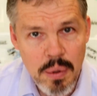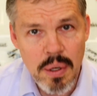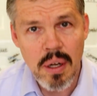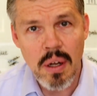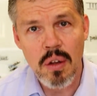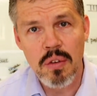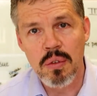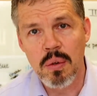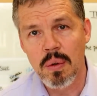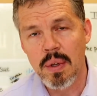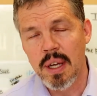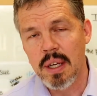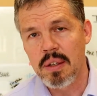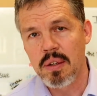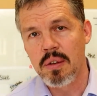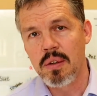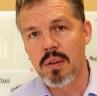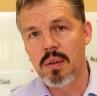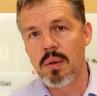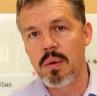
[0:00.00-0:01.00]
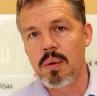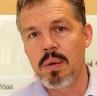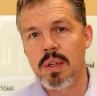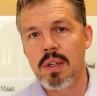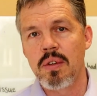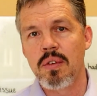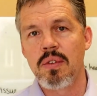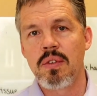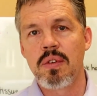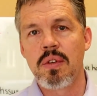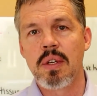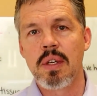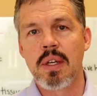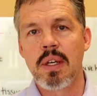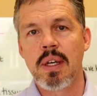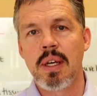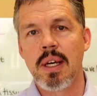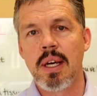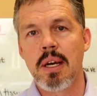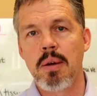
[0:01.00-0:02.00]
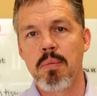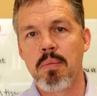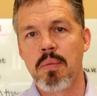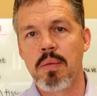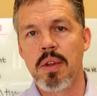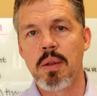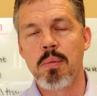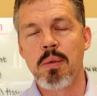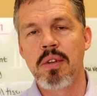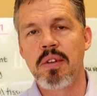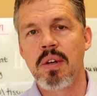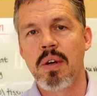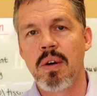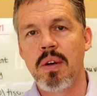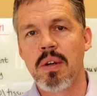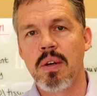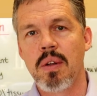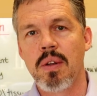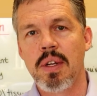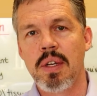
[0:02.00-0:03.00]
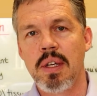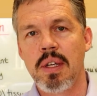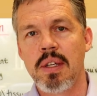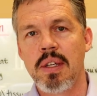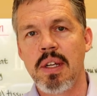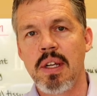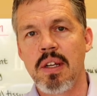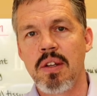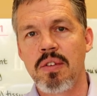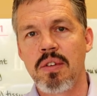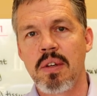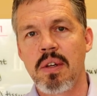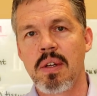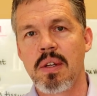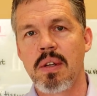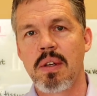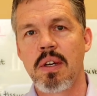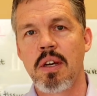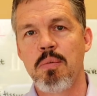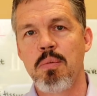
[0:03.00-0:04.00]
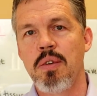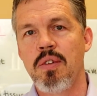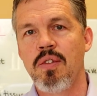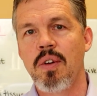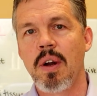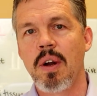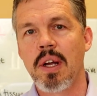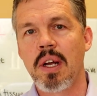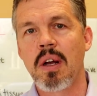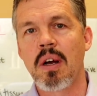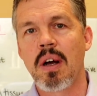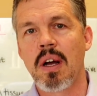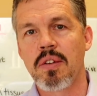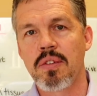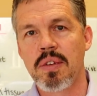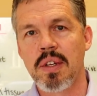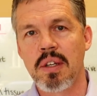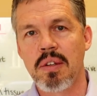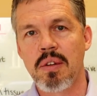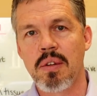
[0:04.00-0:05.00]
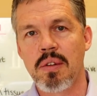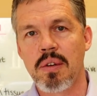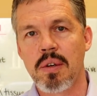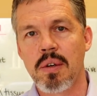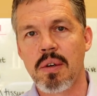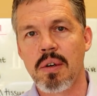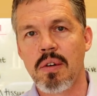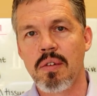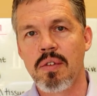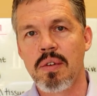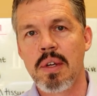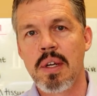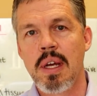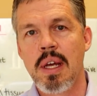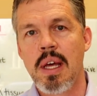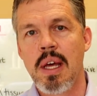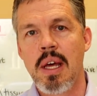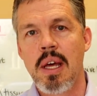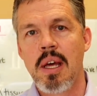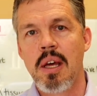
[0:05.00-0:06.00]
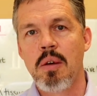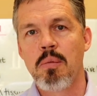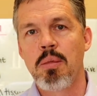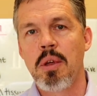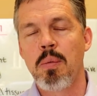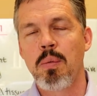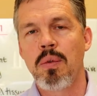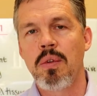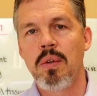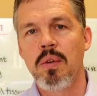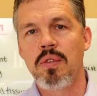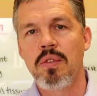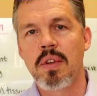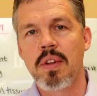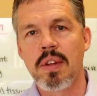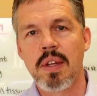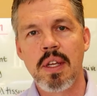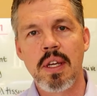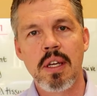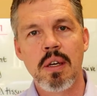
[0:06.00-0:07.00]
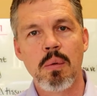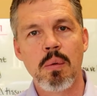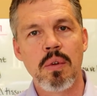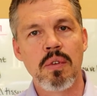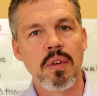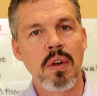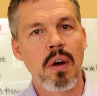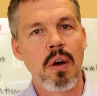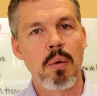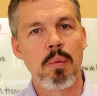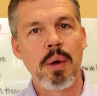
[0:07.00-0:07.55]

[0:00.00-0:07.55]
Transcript: we also like to do is the material in the disc can be very caustic to the nerve. People used to think it was all